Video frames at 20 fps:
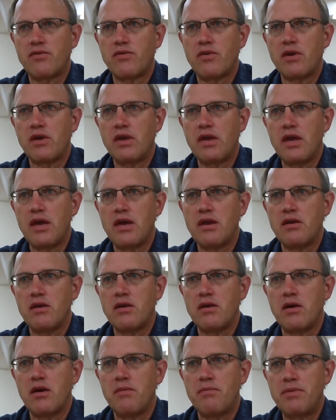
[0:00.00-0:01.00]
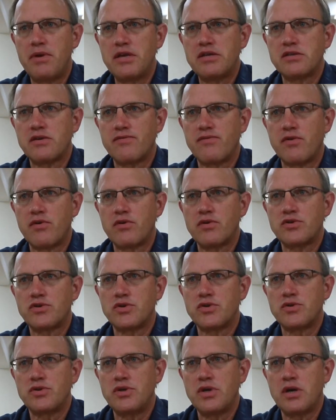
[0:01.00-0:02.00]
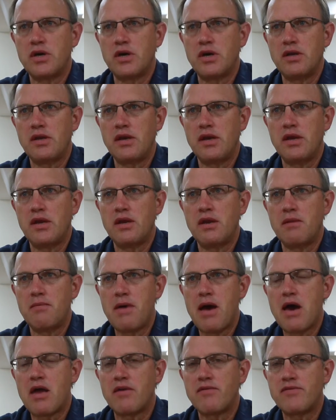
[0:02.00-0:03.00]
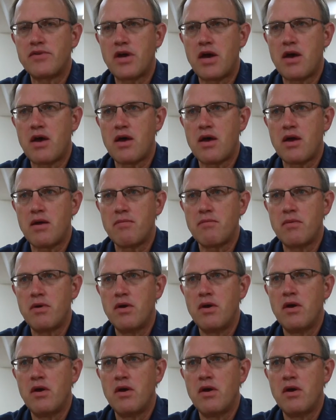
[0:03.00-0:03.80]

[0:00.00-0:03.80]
to get a piece of furniture done in an amount of time